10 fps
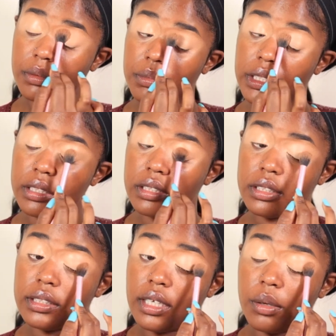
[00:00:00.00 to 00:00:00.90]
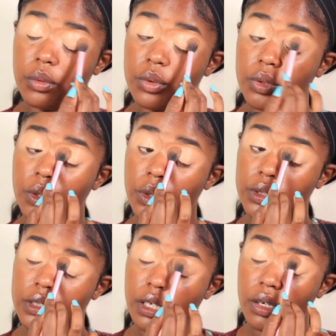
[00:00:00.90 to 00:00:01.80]
because that will not
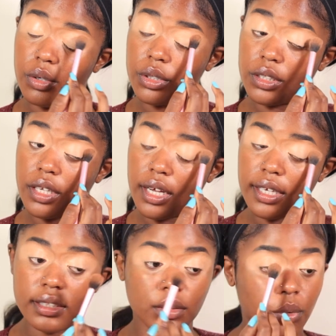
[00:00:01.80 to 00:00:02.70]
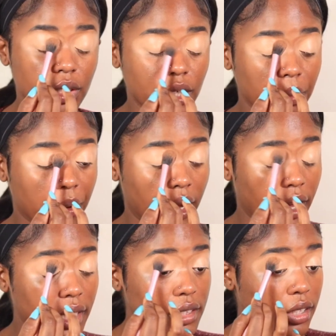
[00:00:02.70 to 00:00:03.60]
look nice when you apply
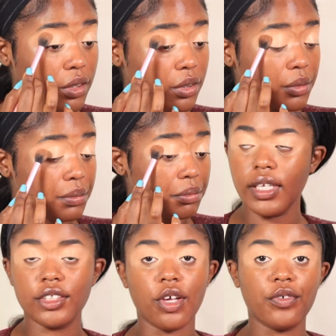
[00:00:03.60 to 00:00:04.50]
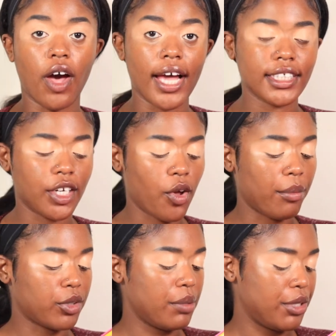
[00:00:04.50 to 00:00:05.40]
eyeshadow. So for eyeshadow
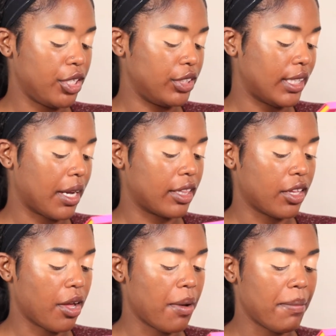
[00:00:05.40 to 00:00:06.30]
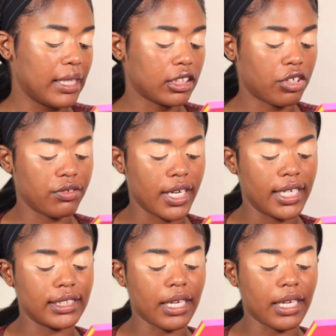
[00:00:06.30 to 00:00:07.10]
I'm going to be using the Masquerade